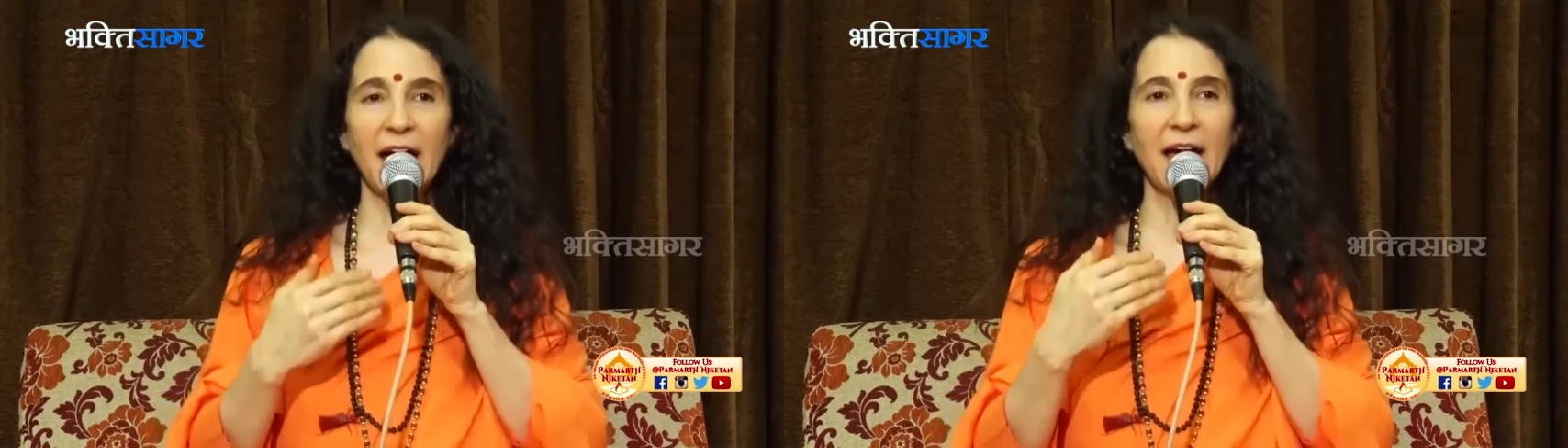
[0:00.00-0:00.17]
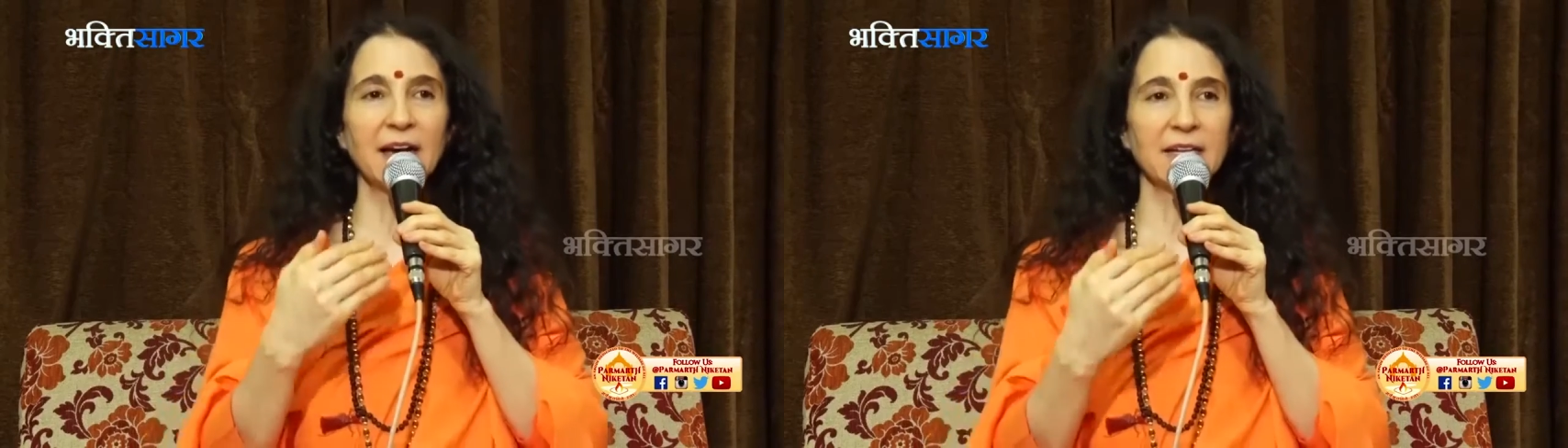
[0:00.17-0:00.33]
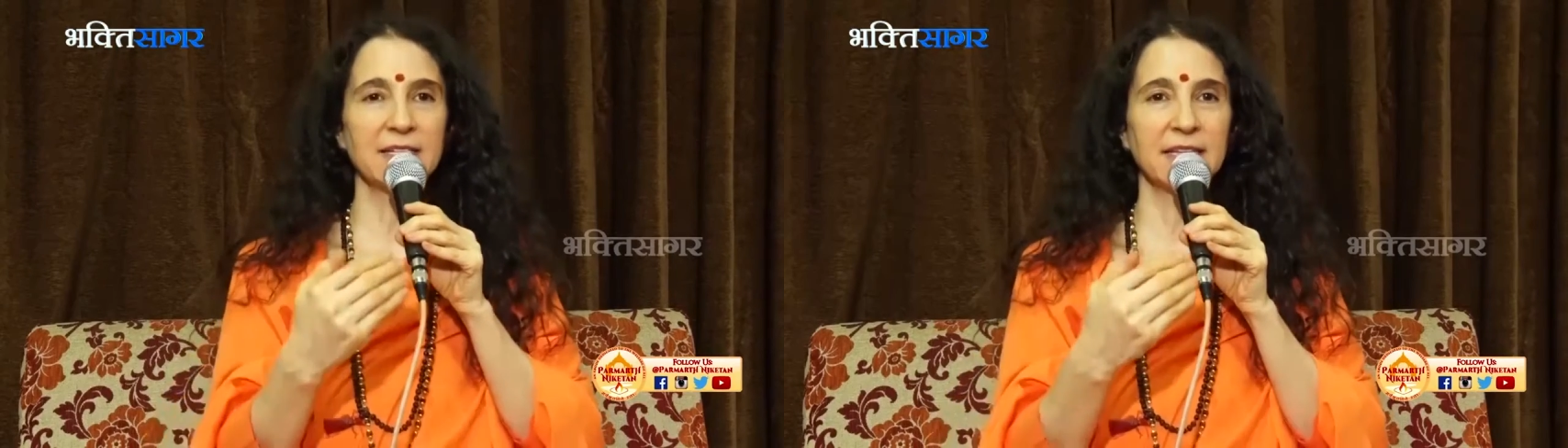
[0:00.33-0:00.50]

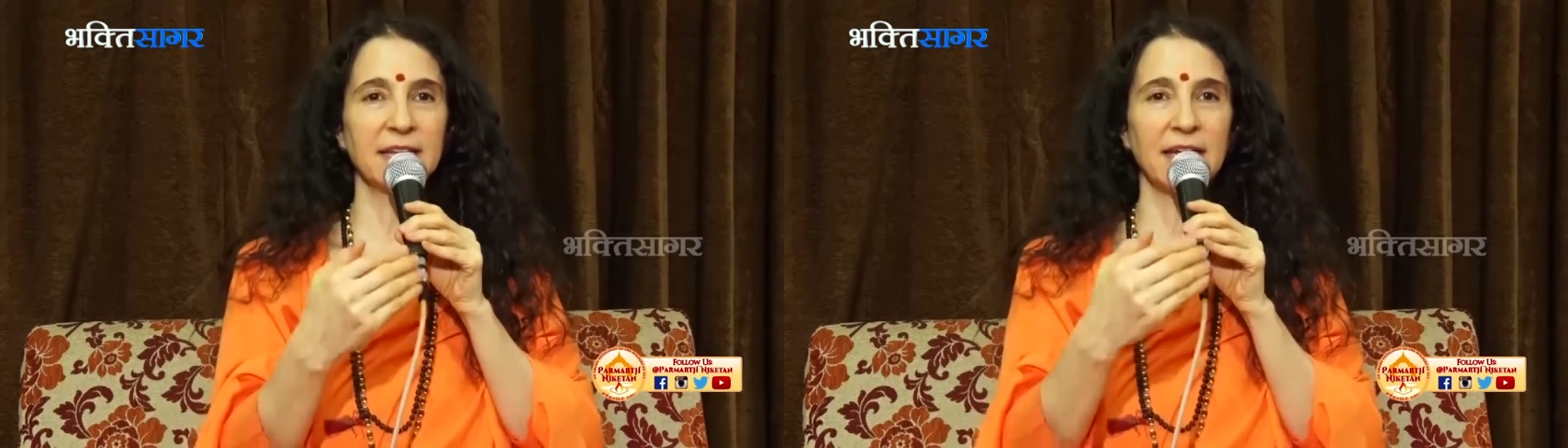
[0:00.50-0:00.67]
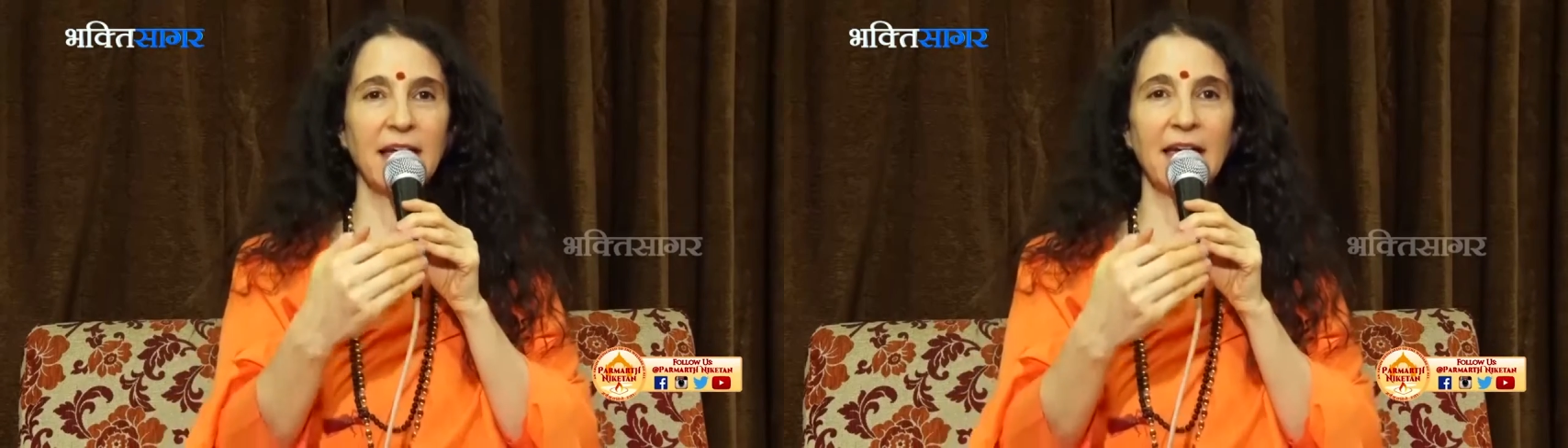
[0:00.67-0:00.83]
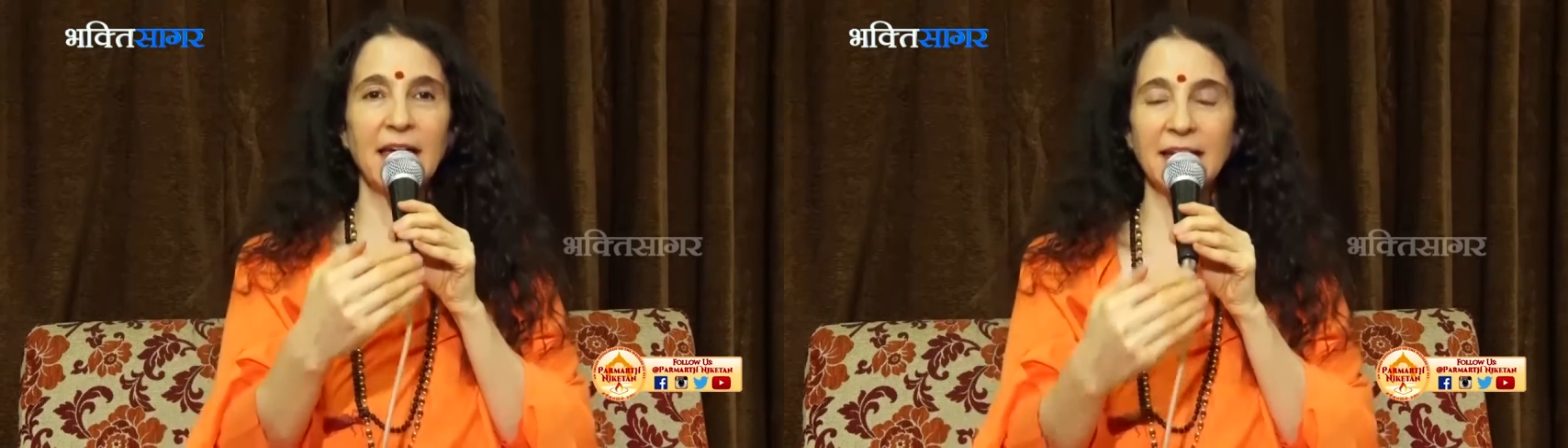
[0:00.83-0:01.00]

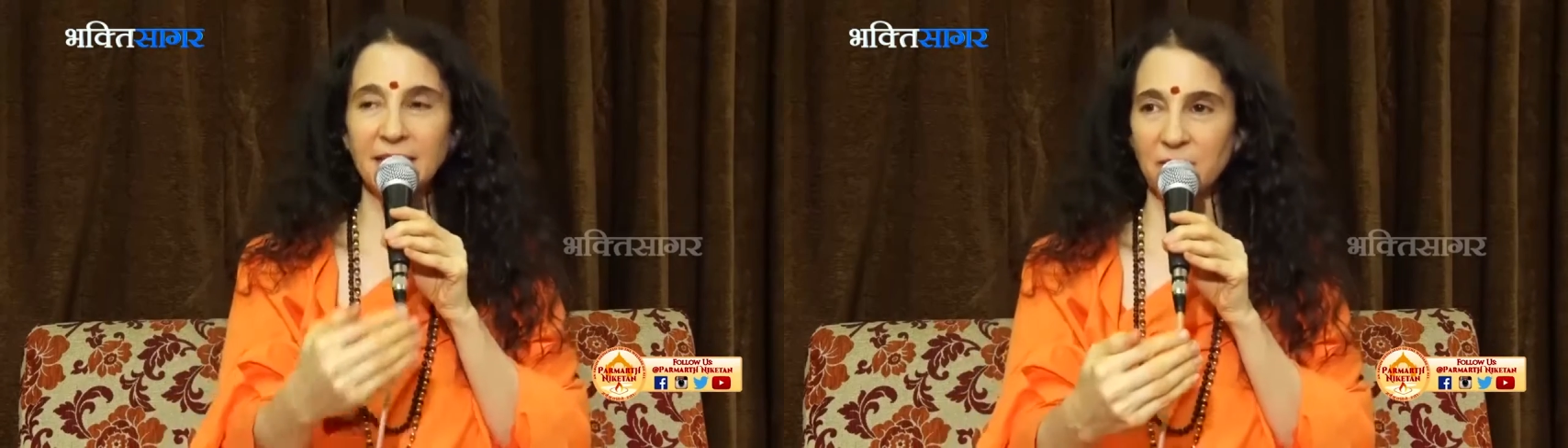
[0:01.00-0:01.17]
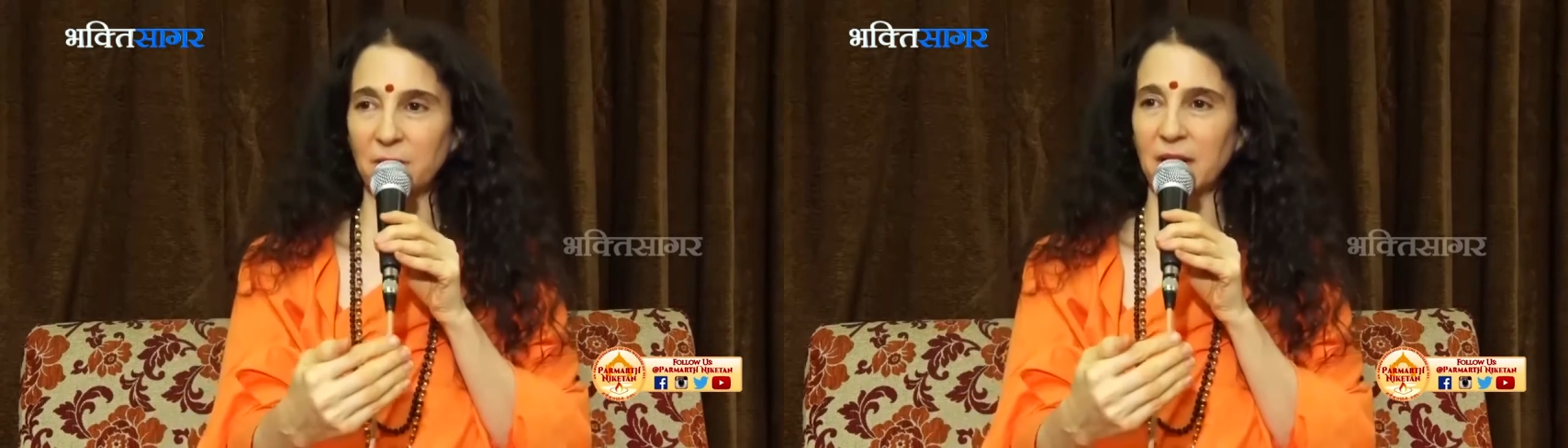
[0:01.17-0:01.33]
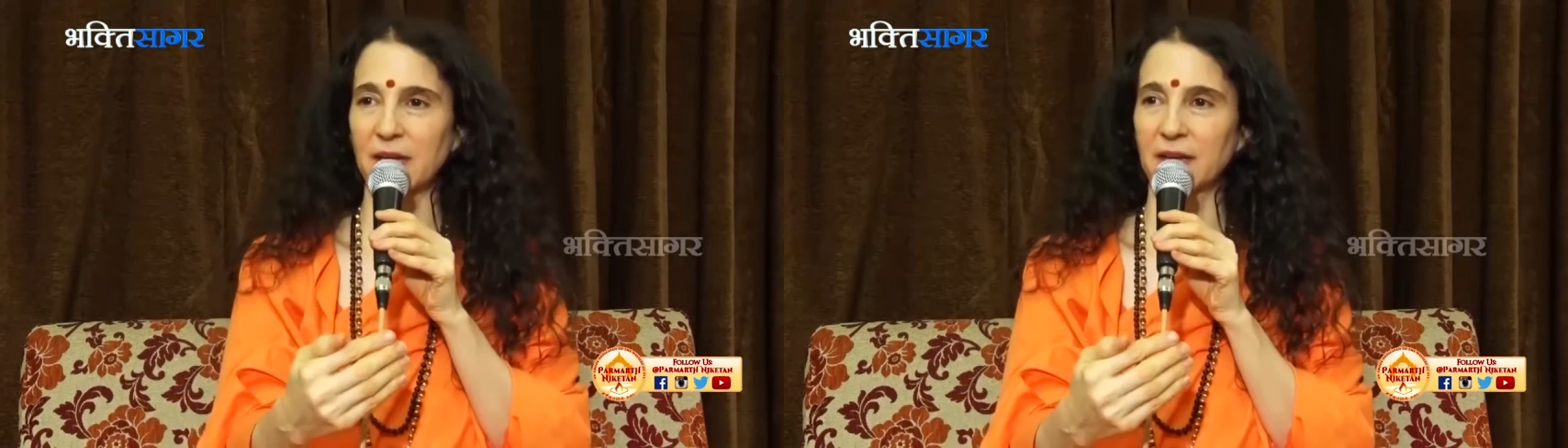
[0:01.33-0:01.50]
acting
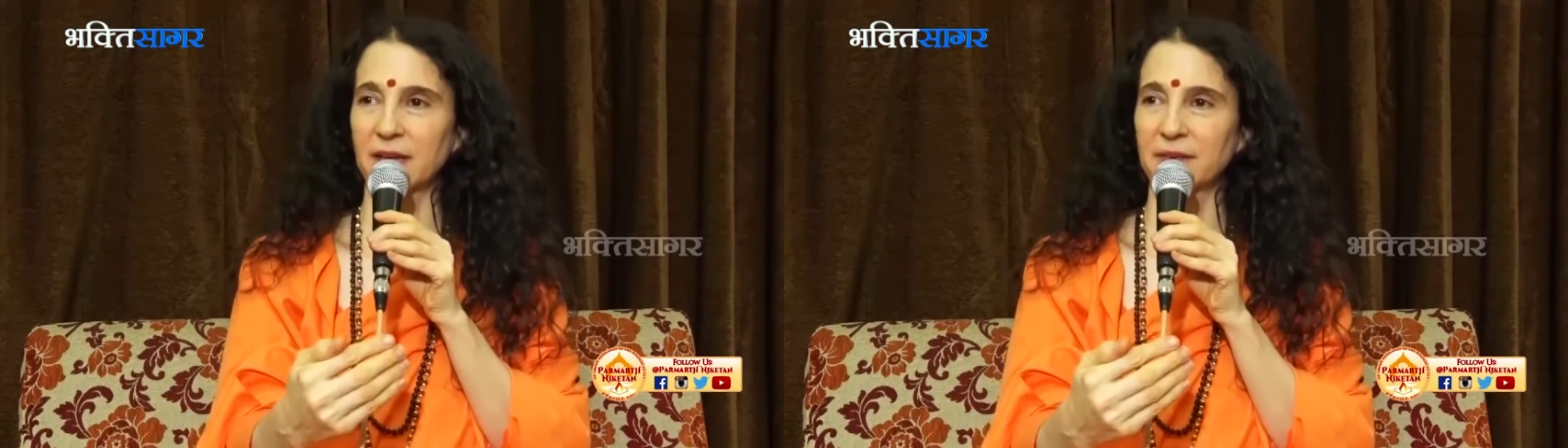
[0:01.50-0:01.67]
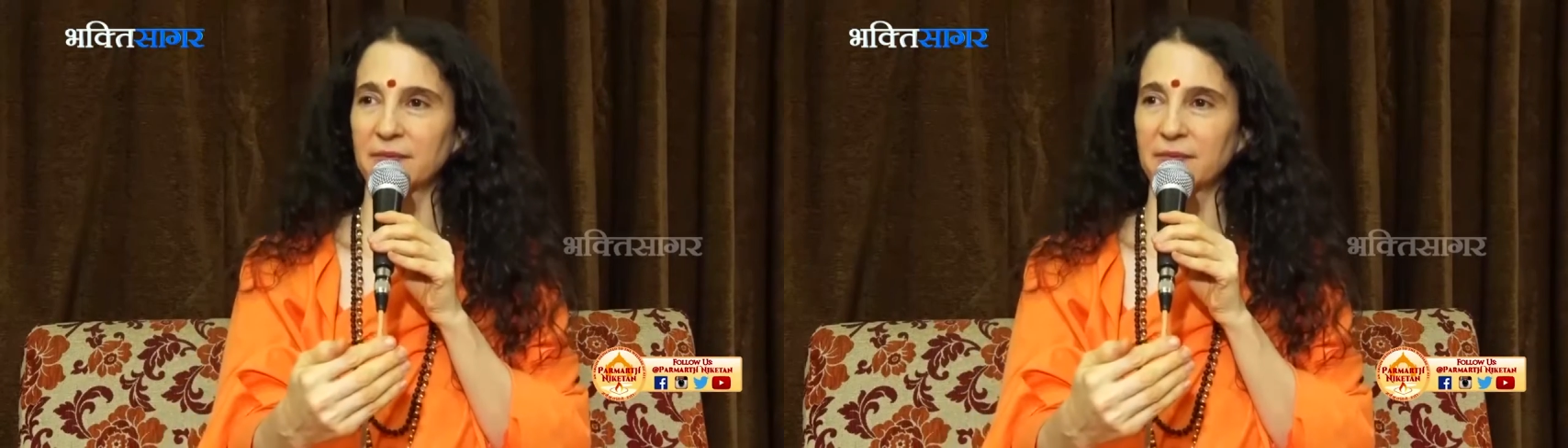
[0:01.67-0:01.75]
anyway.